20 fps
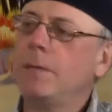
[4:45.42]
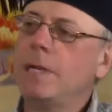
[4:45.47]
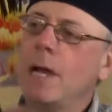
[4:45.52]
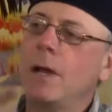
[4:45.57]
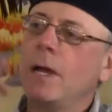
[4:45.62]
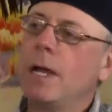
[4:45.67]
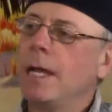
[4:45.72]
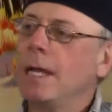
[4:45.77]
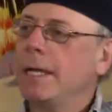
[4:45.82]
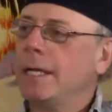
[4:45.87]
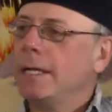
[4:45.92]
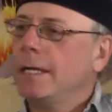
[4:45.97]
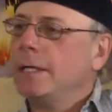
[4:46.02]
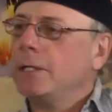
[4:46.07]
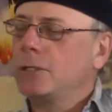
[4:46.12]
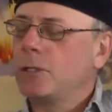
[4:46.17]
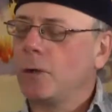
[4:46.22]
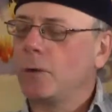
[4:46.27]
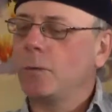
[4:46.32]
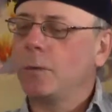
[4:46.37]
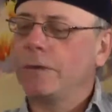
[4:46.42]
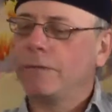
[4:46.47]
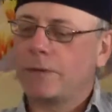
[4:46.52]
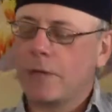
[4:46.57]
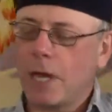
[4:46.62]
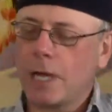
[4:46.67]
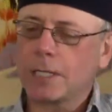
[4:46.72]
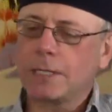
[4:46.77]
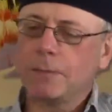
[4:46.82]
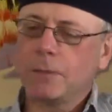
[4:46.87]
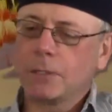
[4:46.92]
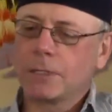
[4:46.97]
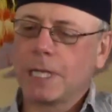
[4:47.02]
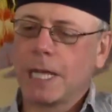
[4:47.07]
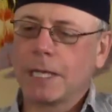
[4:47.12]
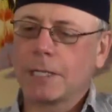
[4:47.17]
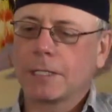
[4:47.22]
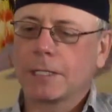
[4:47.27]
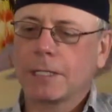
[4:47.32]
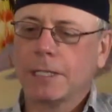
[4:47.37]
No, so we've talked about
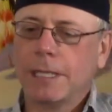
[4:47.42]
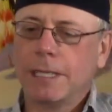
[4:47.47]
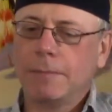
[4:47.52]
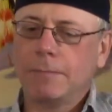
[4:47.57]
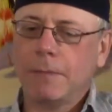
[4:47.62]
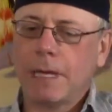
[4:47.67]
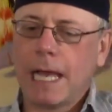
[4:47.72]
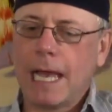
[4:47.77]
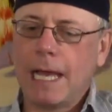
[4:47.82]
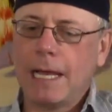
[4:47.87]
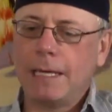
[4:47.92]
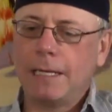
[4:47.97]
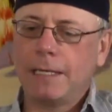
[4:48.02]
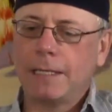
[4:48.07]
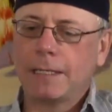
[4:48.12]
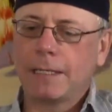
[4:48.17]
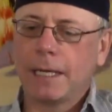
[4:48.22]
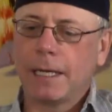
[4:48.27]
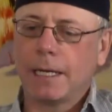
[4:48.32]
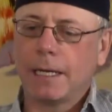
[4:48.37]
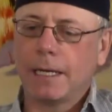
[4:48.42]
Tesla and